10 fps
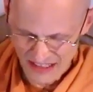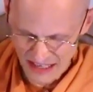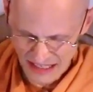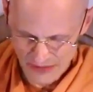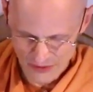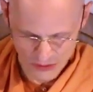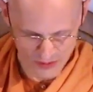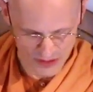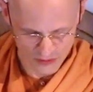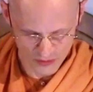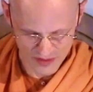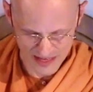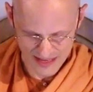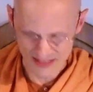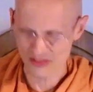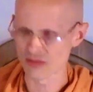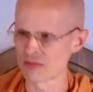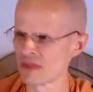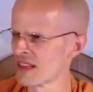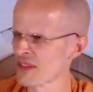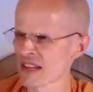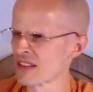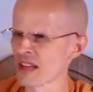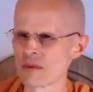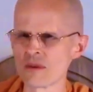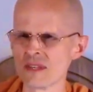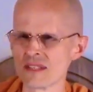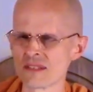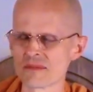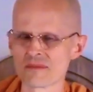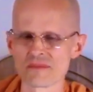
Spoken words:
Kali for 3 or 4 days, but nothing has come of it.